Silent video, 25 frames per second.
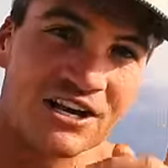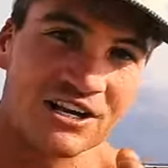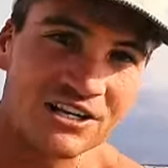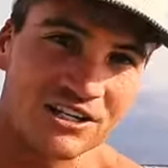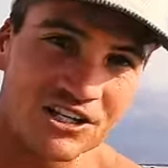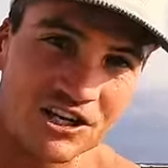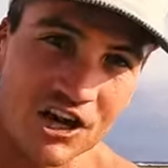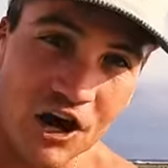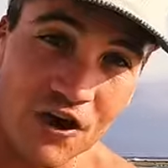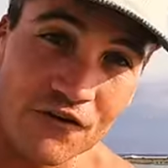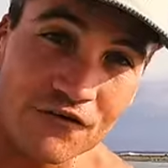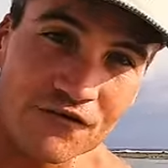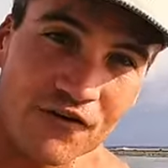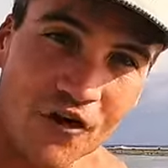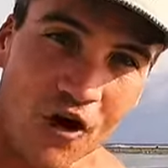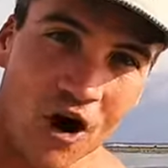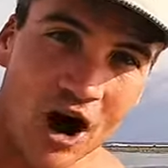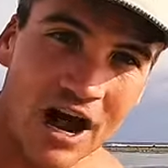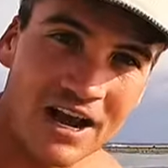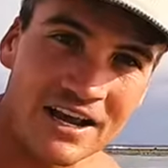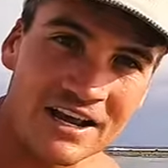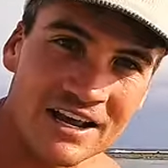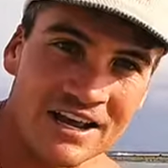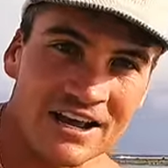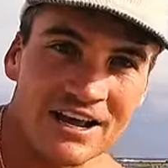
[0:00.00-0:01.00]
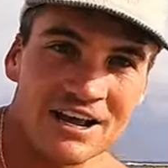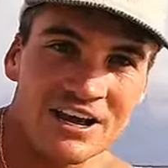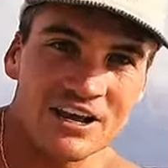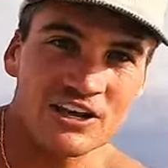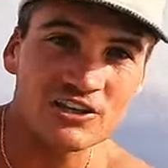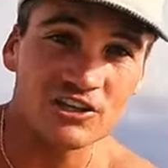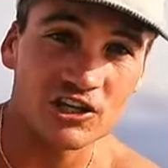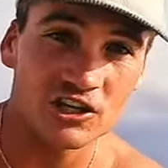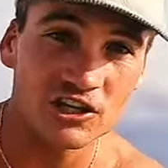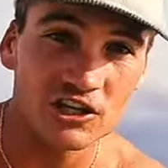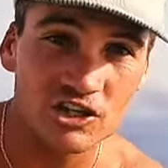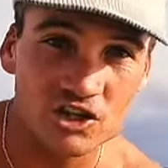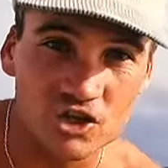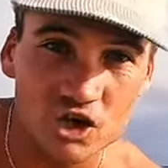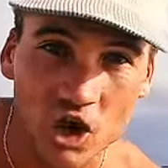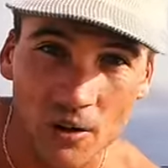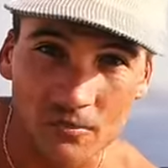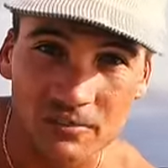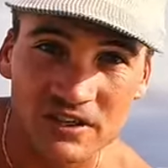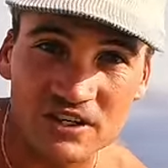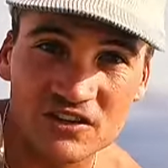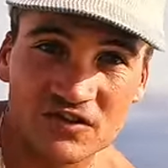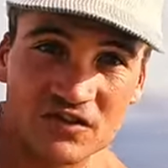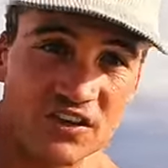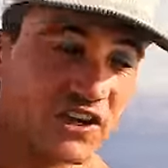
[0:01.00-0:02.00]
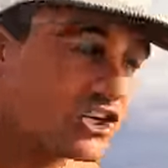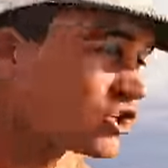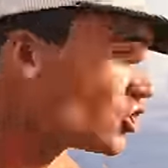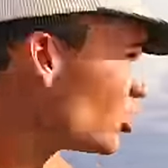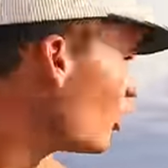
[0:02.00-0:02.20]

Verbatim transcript: to go find. So let's drop this fish